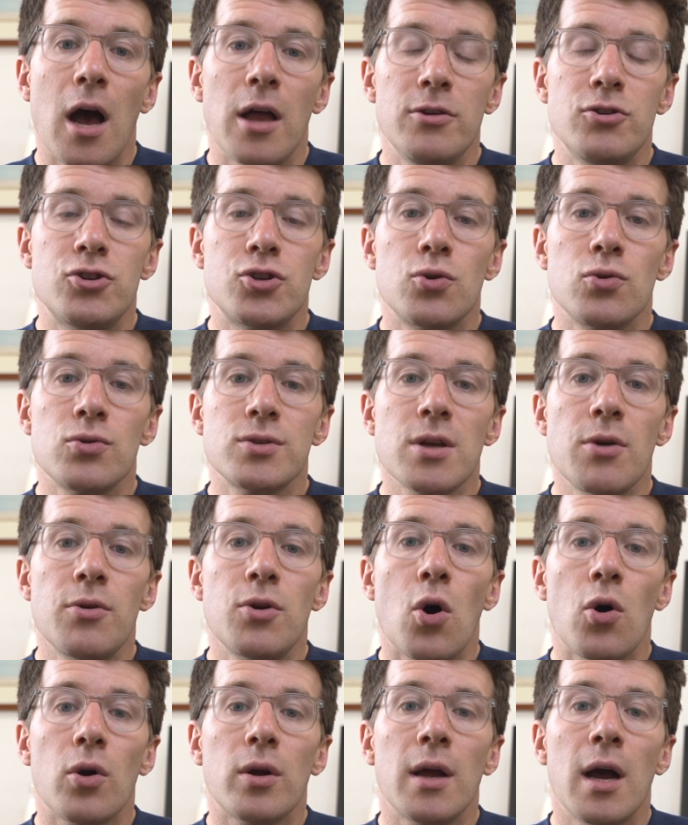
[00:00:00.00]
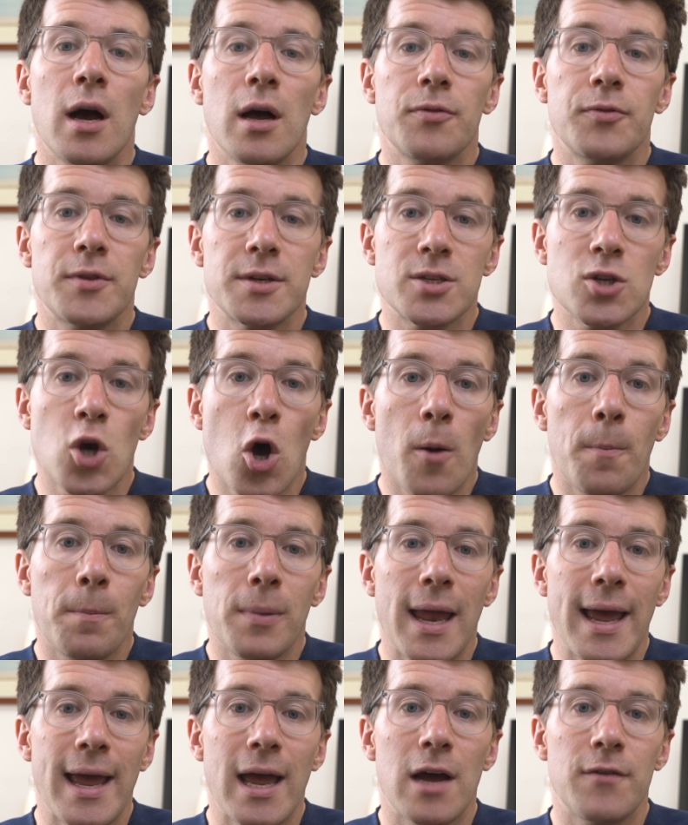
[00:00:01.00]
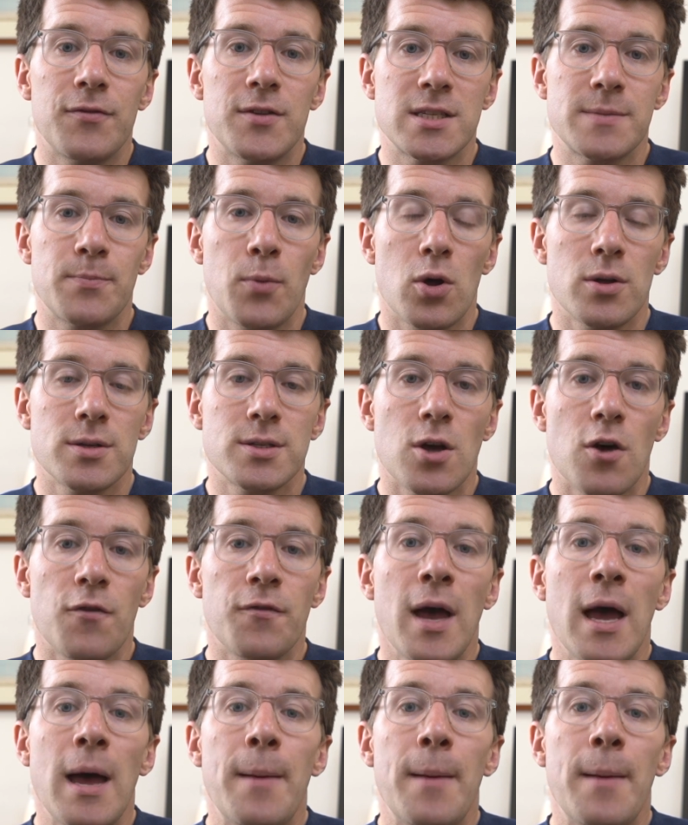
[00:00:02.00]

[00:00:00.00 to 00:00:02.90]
And you should also not cut the top layer of the spots off